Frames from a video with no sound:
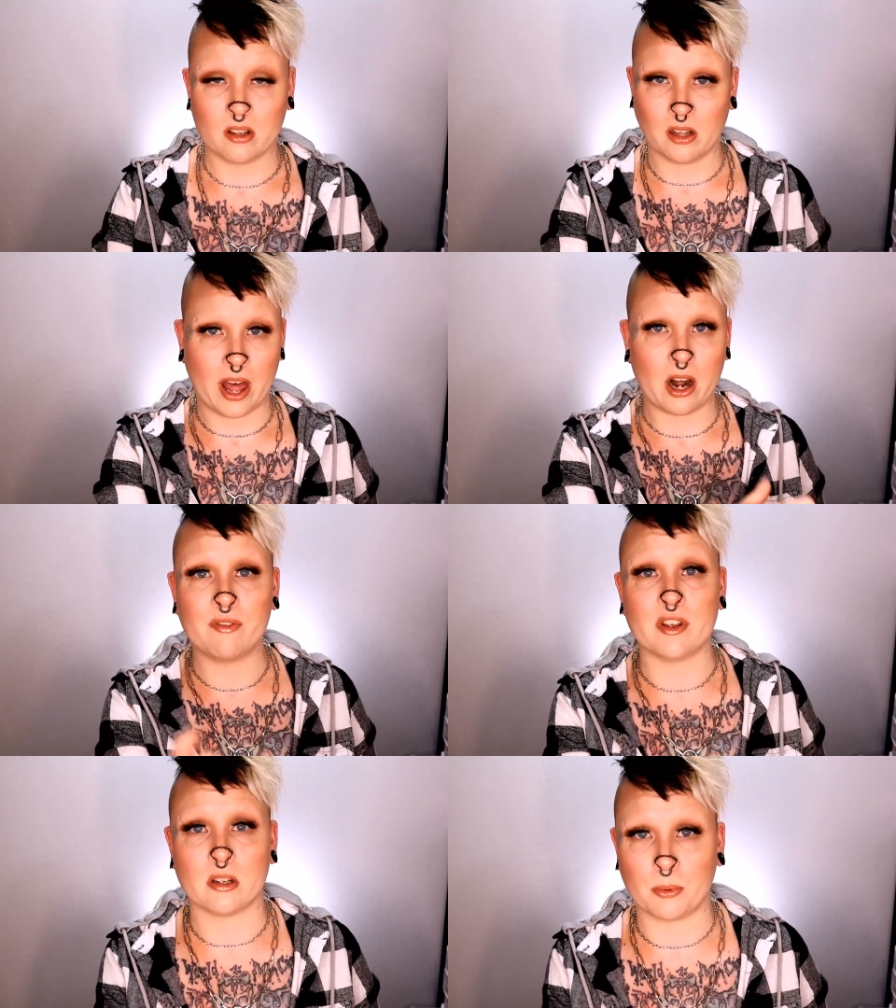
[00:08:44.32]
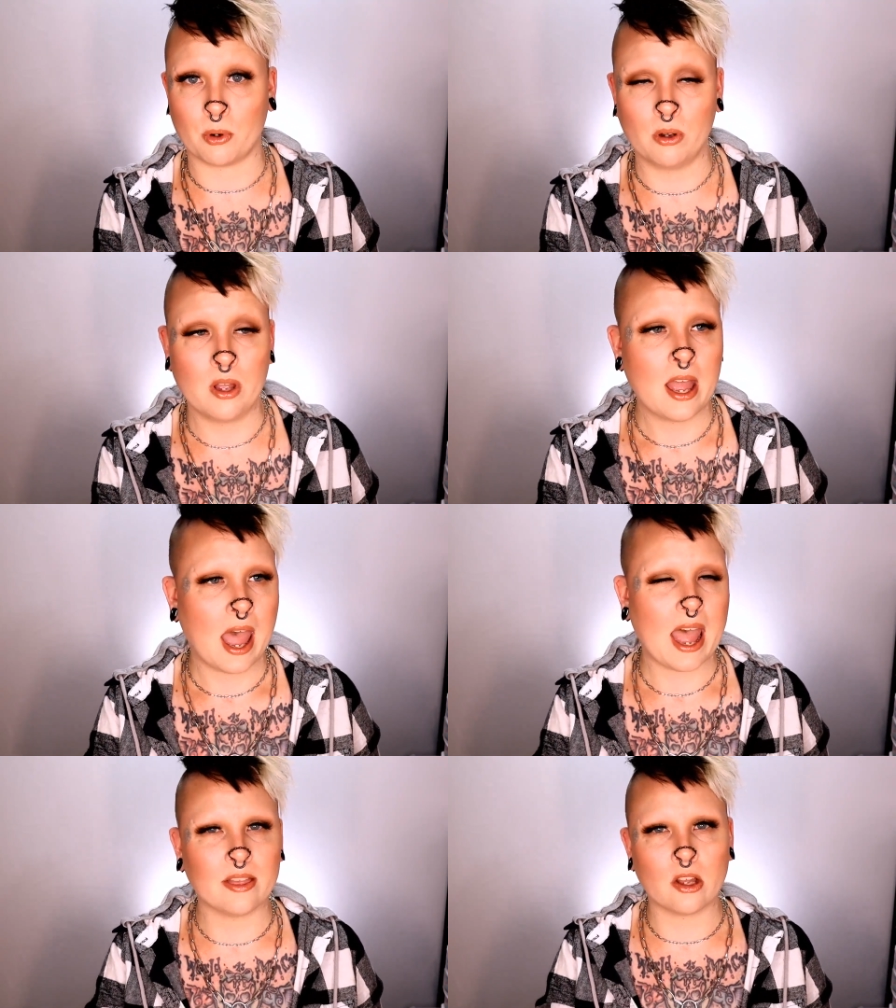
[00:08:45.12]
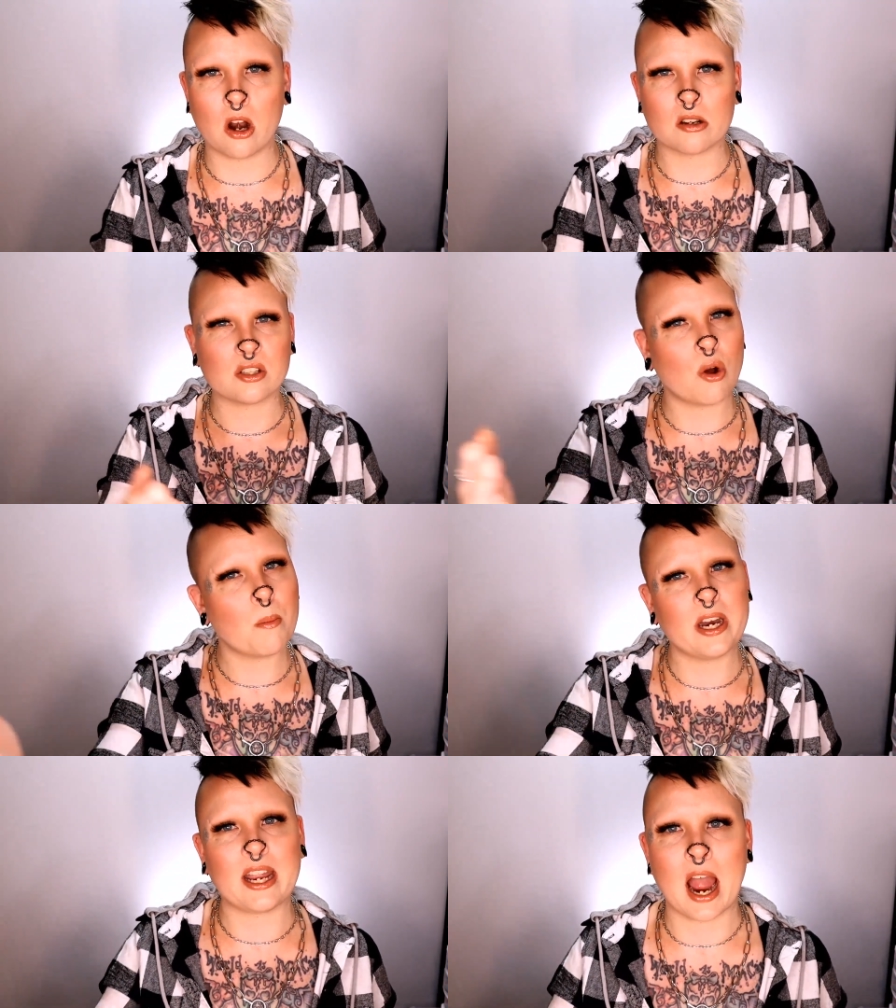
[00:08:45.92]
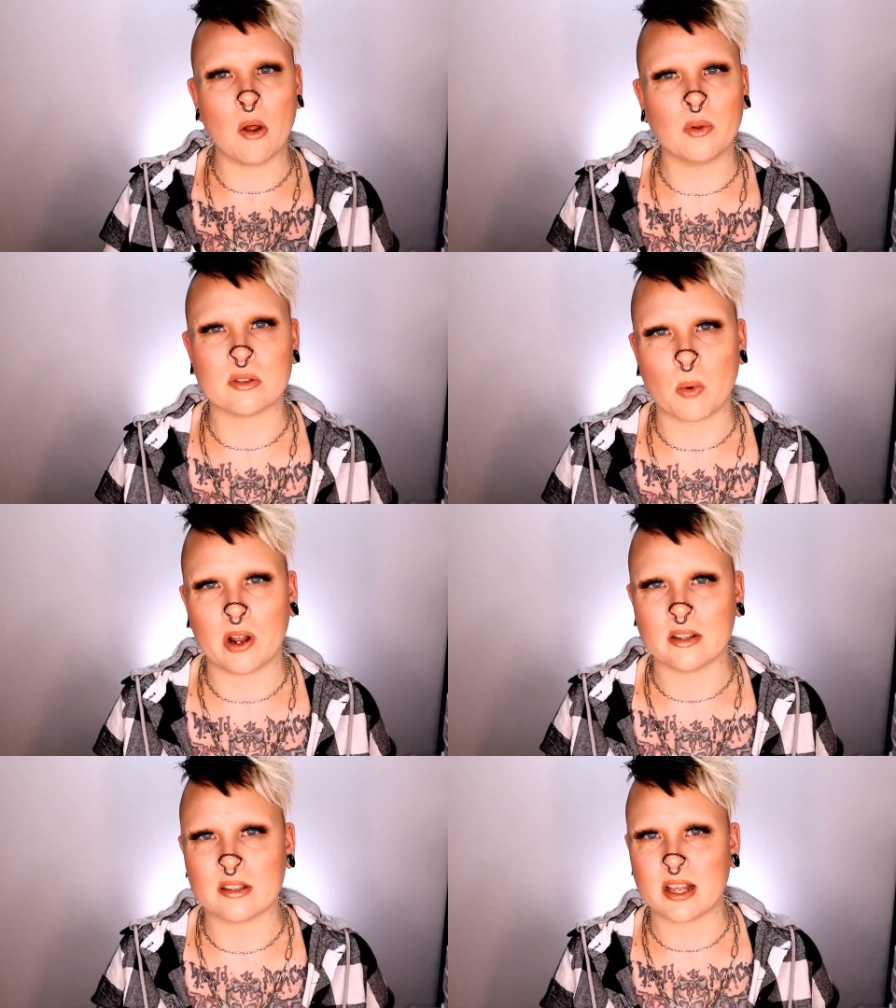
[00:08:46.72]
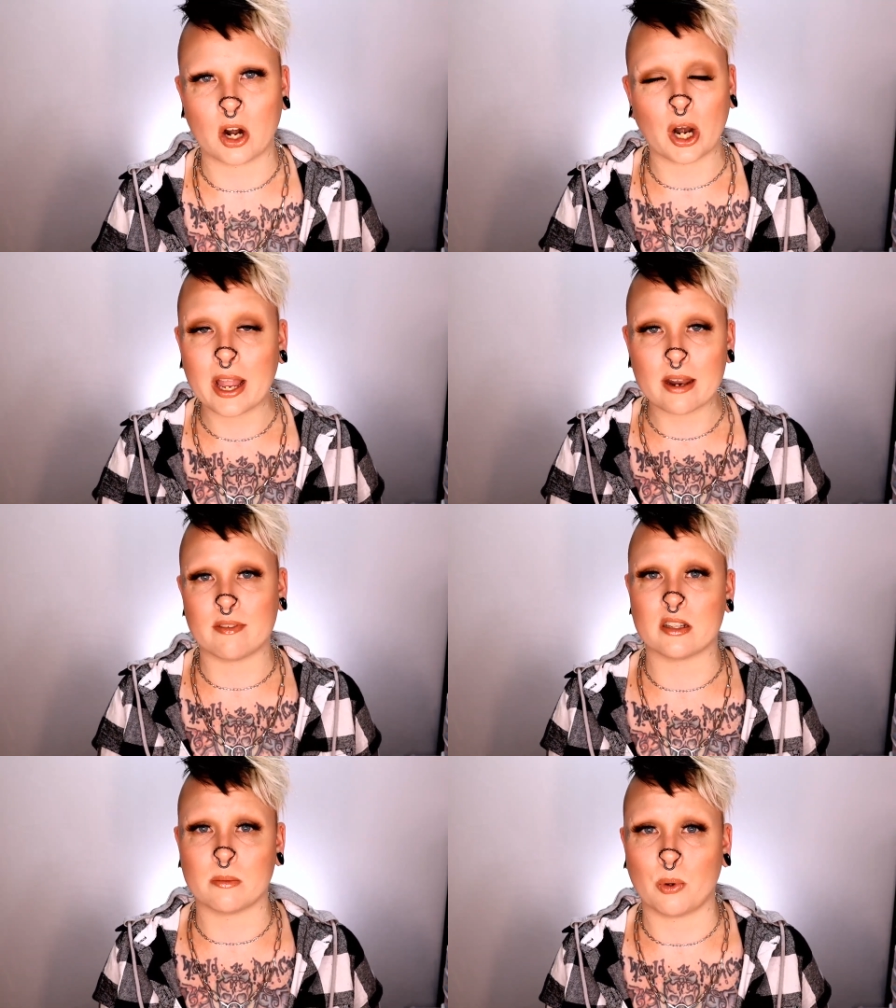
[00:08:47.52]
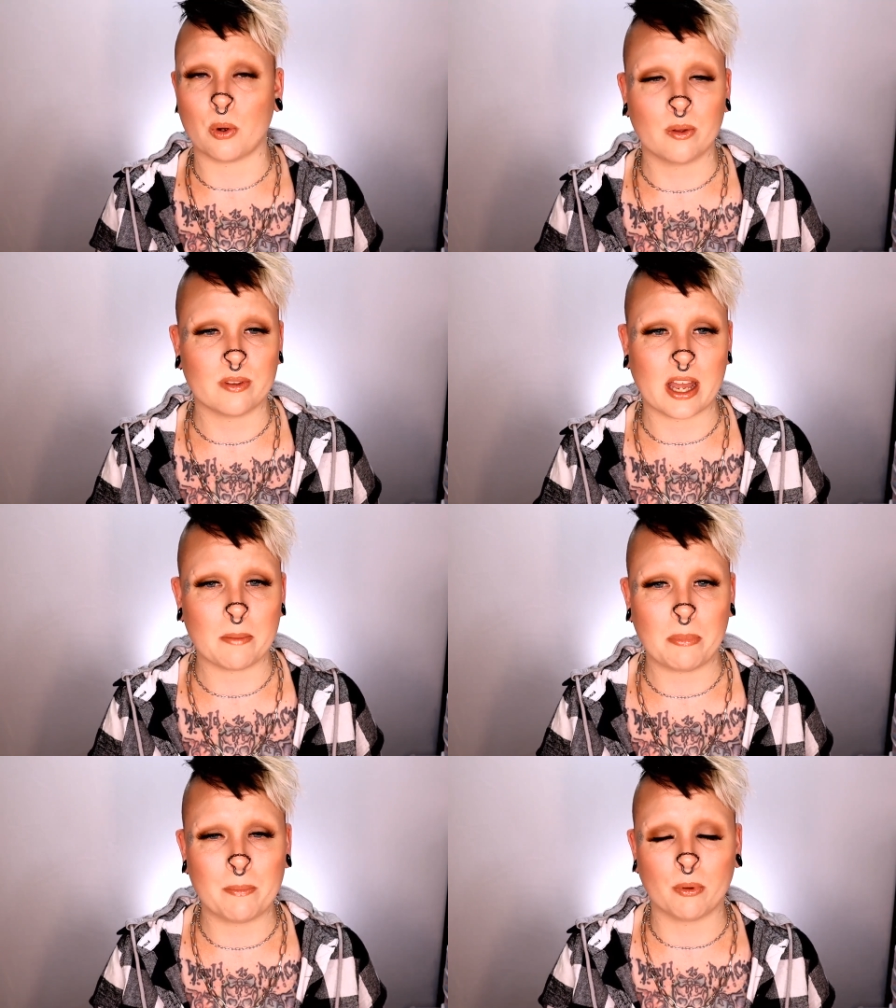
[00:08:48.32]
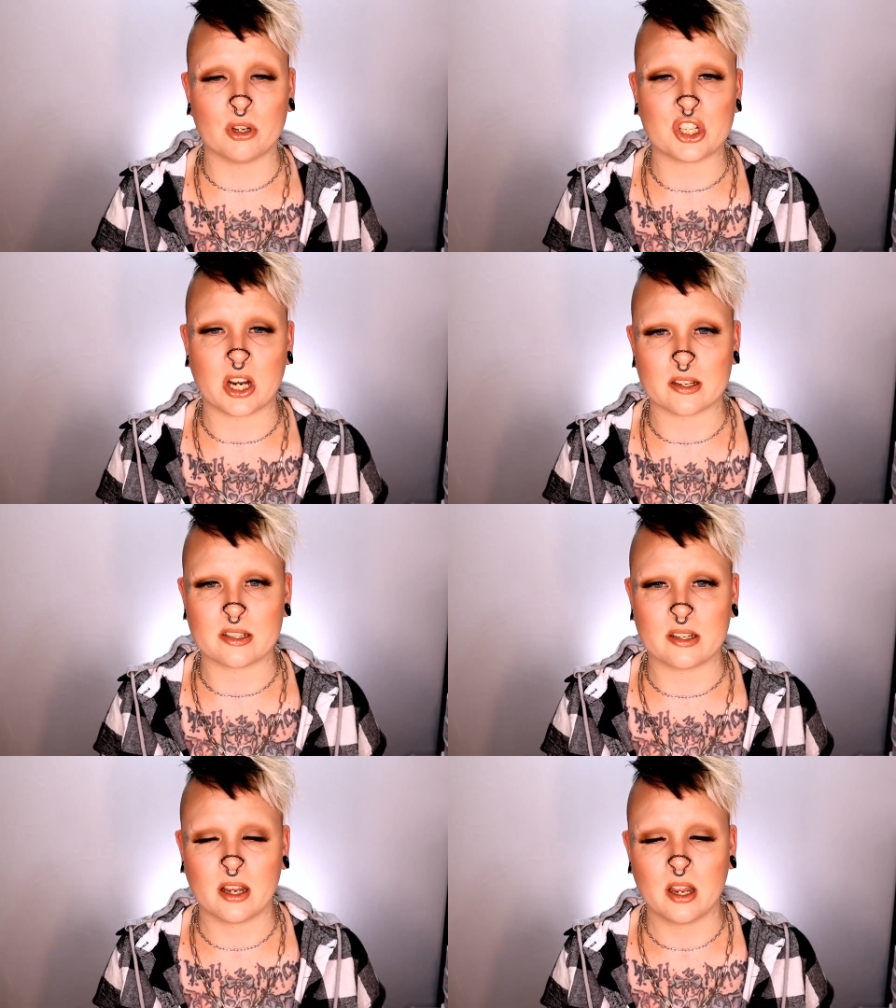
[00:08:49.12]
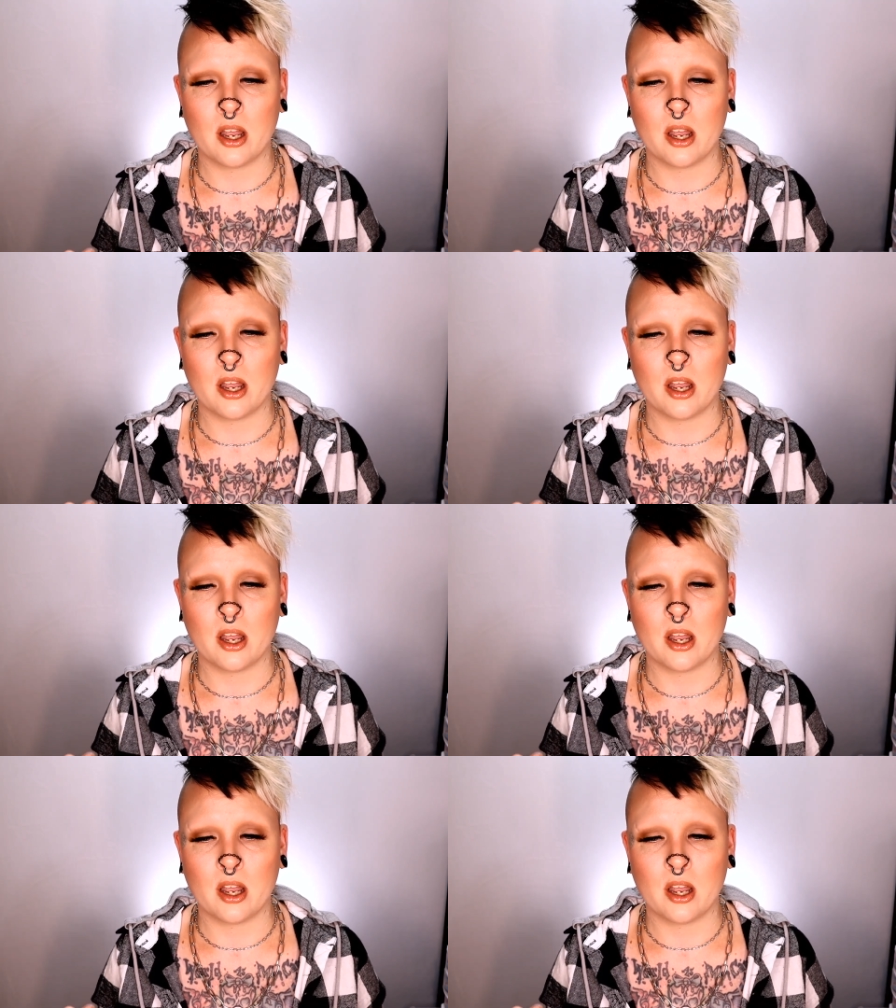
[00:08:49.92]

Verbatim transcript: a lot are visible, and there are so many countless ones that are invisible that people just